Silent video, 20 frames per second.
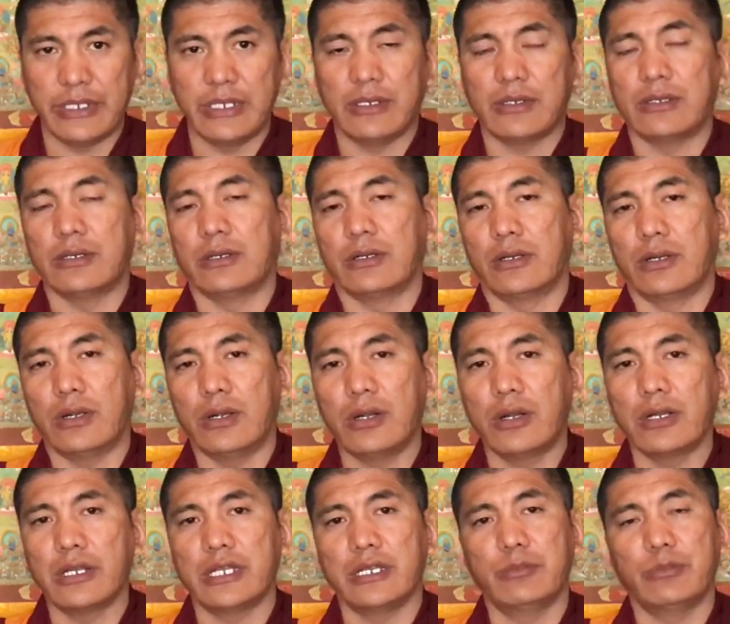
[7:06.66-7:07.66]
or
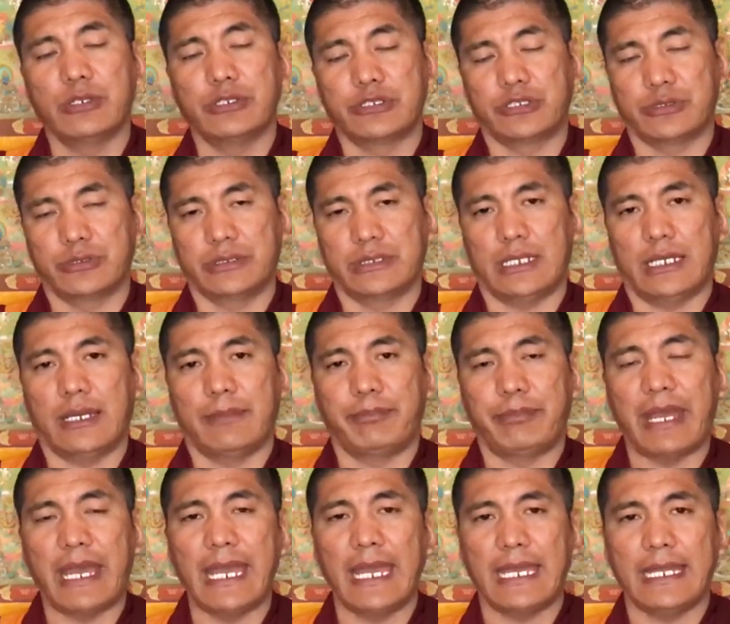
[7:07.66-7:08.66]
all emotions are
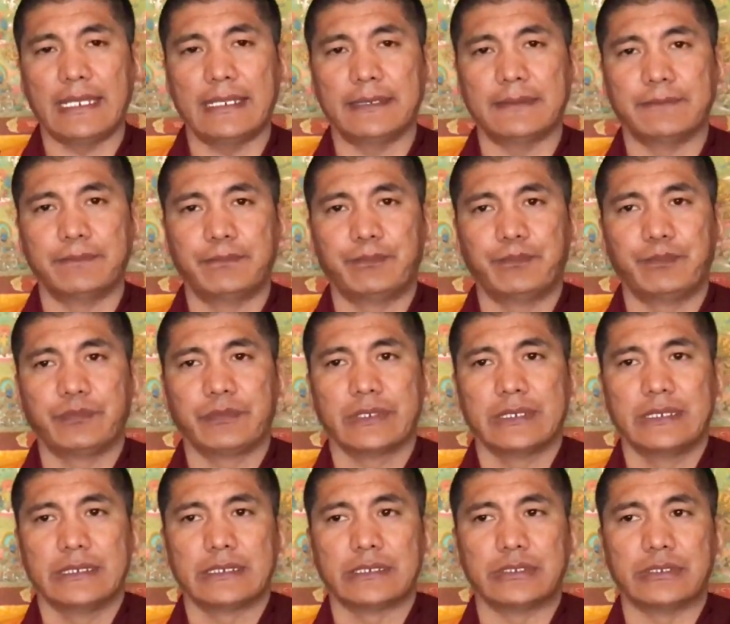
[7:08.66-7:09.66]
pain.
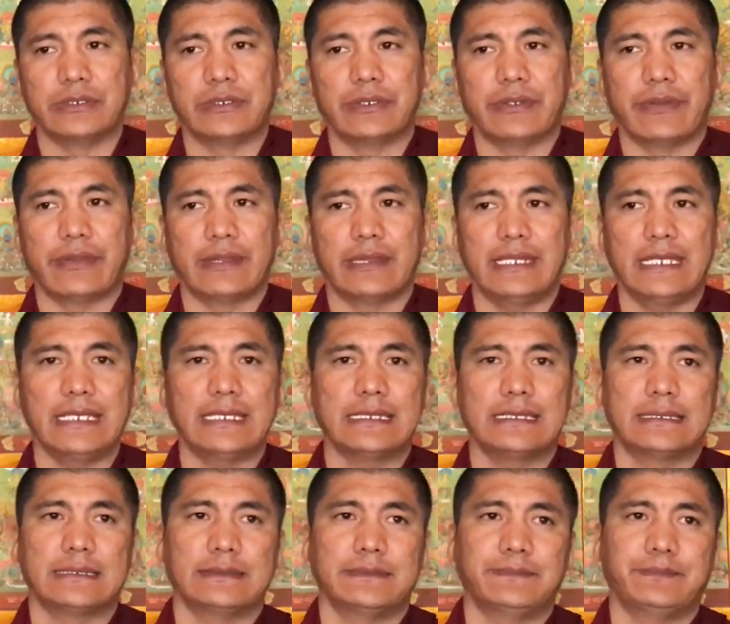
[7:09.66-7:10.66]
So
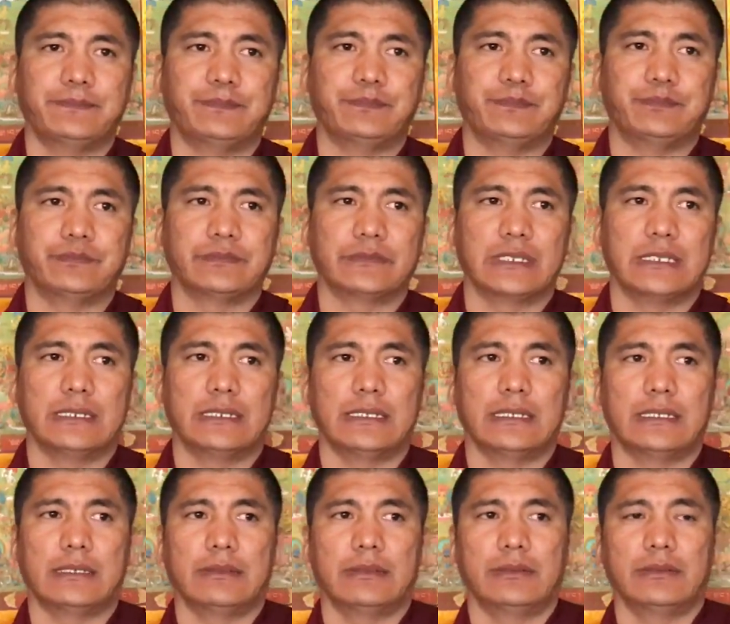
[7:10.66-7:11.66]
this
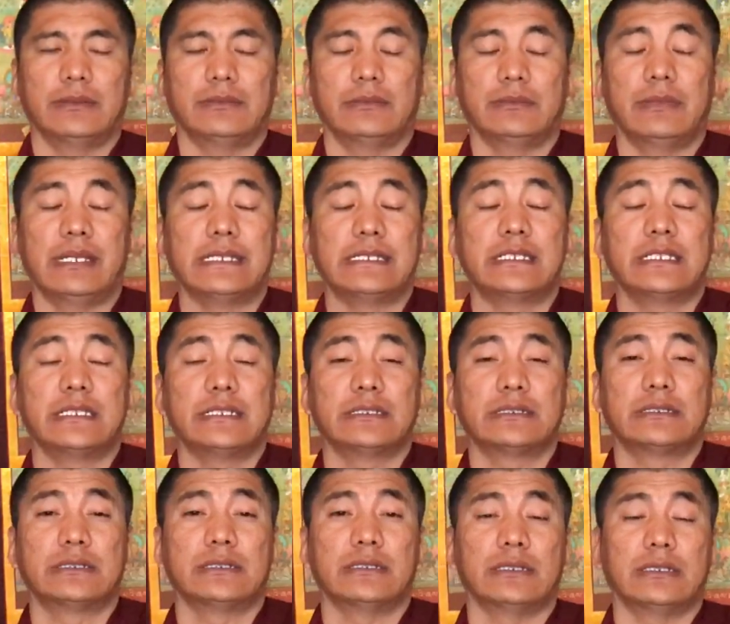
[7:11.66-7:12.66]

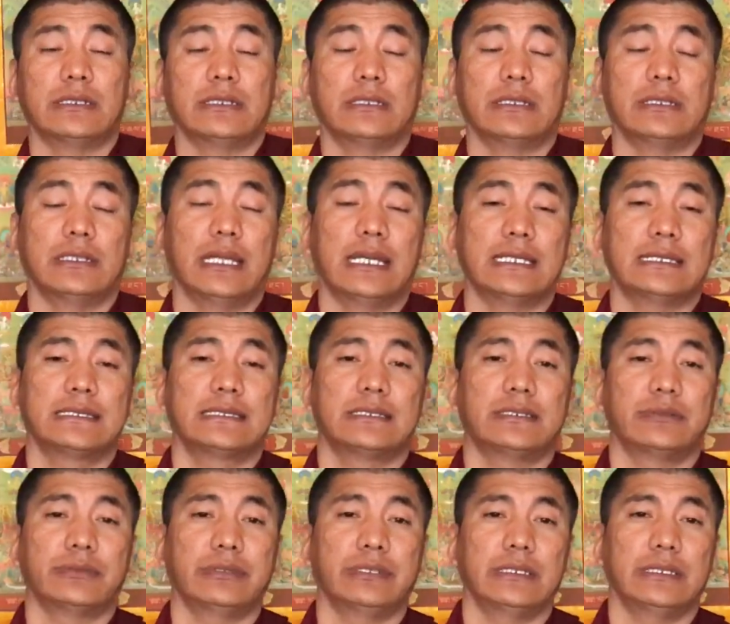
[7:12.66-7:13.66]
mentioned last
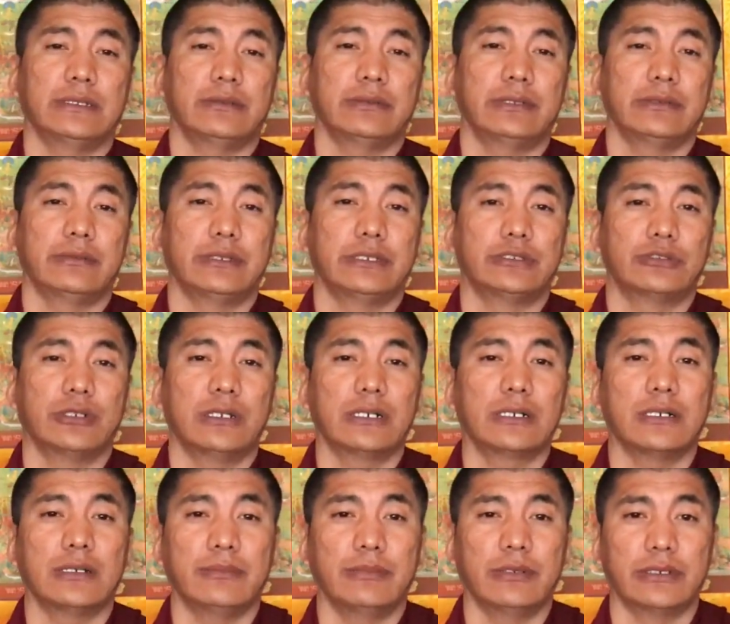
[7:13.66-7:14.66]
week when we
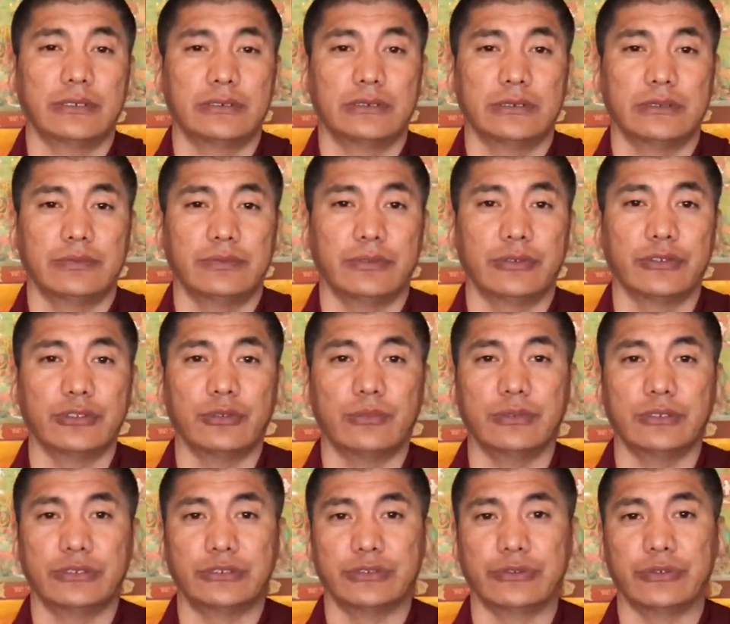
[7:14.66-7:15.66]
talk about Four
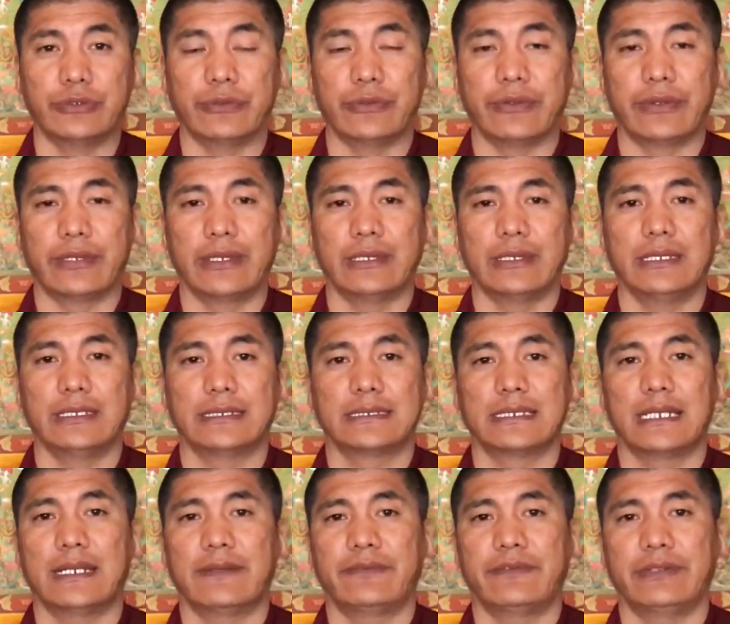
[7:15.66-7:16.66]
Noble Truths, the
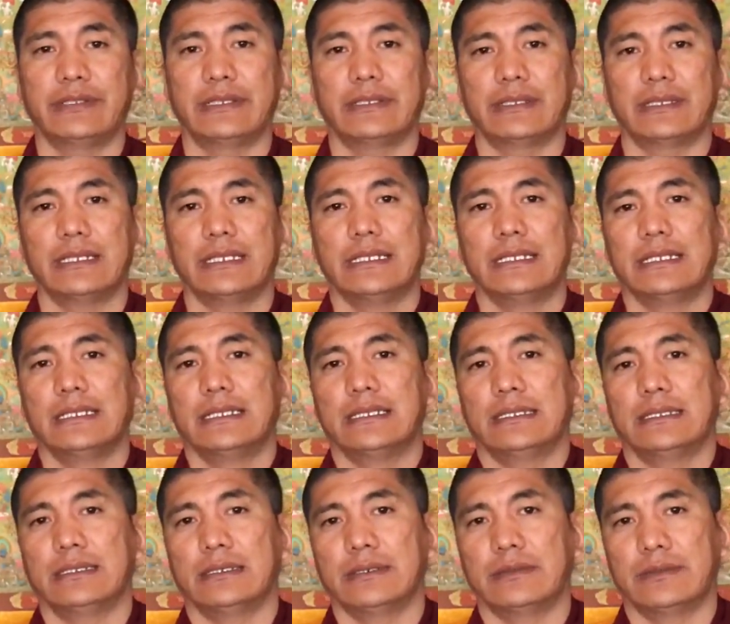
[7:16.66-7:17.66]
suffering.
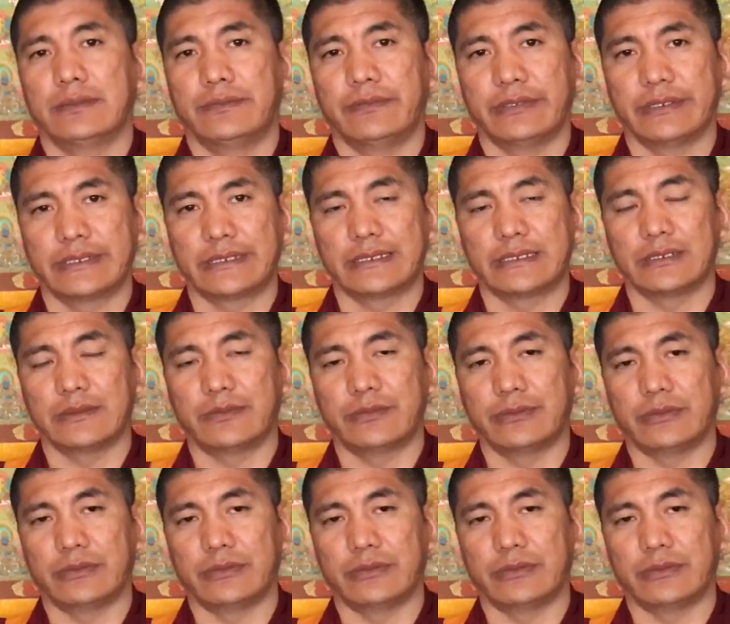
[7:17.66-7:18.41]
The first